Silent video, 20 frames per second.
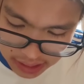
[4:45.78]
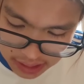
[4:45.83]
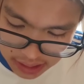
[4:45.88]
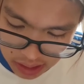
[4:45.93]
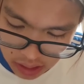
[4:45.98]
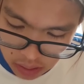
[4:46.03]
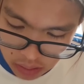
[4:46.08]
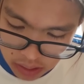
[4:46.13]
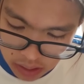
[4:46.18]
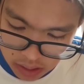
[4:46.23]

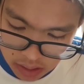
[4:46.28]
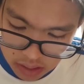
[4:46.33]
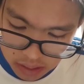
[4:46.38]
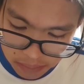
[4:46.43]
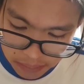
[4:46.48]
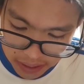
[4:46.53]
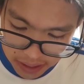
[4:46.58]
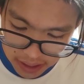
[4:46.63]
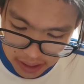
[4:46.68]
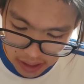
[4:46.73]
down under
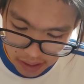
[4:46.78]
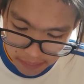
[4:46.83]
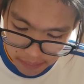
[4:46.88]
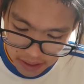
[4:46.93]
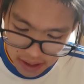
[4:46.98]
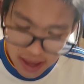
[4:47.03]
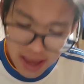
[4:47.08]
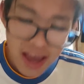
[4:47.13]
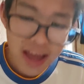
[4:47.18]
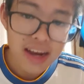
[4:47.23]
Balaam,
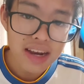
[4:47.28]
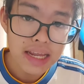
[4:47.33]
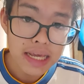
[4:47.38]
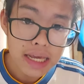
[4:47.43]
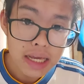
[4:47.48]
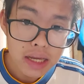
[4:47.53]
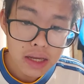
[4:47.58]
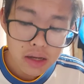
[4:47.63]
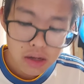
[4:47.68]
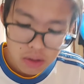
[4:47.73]
and
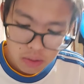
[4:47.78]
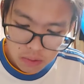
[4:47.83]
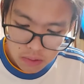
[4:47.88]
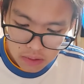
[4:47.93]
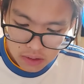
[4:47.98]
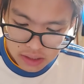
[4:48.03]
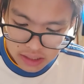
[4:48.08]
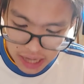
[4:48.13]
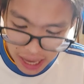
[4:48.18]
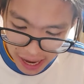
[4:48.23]
he
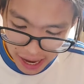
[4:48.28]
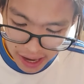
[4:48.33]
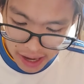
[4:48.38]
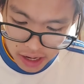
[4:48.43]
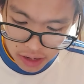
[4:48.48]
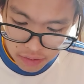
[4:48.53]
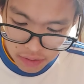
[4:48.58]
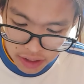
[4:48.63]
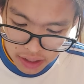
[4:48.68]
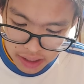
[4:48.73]
was
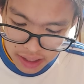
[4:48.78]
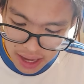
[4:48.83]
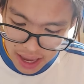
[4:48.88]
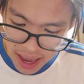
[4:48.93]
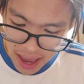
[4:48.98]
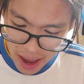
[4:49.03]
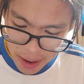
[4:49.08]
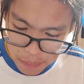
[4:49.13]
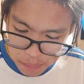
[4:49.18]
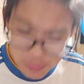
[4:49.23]
angry
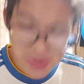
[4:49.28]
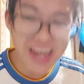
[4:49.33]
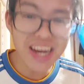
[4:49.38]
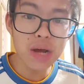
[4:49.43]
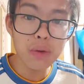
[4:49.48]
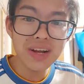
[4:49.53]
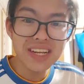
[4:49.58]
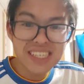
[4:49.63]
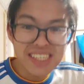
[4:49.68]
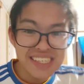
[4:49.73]
and beat it
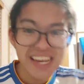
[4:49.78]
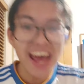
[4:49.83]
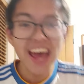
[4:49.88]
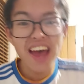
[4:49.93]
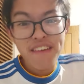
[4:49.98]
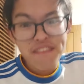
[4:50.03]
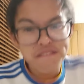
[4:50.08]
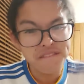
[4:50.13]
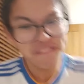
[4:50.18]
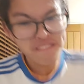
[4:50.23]
with a
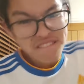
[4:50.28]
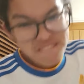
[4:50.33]
staff.